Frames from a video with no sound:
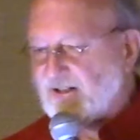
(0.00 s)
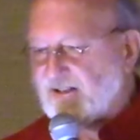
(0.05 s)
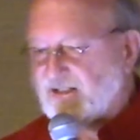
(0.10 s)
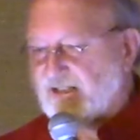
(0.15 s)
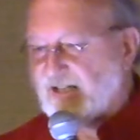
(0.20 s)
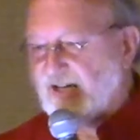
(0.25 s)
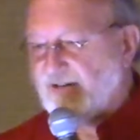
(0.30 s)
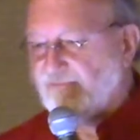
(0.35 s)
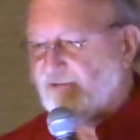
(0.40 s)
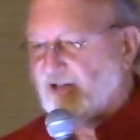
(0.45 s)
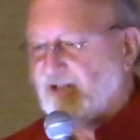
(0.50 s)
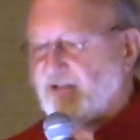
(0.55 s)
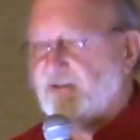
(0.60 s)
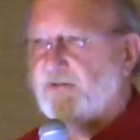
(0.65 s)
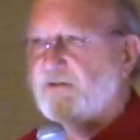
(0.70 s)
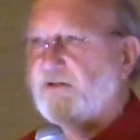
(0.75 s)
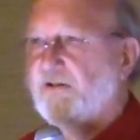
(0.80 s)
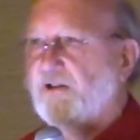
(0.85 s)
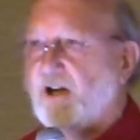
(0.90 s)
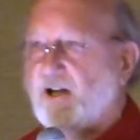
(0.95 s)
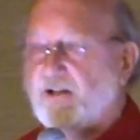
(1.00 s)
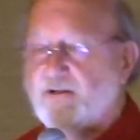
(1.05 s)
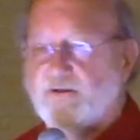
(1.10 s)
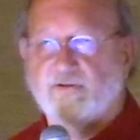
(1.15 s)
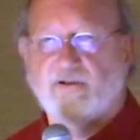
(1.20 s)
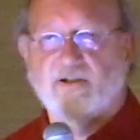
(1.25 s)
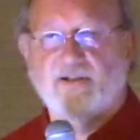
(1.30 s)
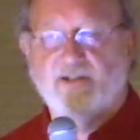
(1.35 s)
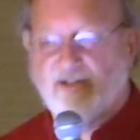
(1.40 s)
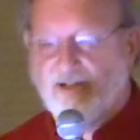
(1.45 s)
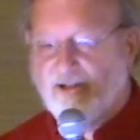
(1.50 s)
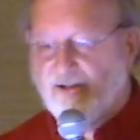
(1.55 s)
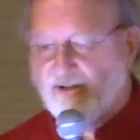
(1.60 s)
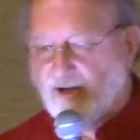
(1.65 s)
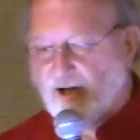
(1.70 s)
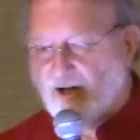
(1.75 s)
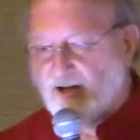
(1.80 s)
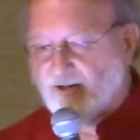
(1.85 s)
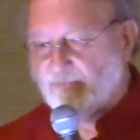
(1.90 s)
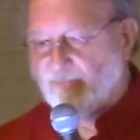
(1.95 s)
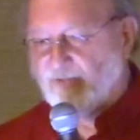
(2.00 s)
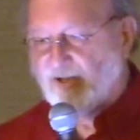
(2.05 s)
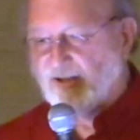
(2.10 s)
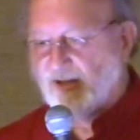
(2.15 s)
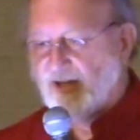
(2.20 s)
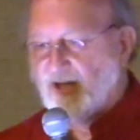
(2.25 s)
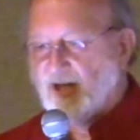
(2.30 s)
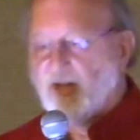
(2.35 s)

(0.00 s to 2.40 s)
gave way to doctrines and dogma.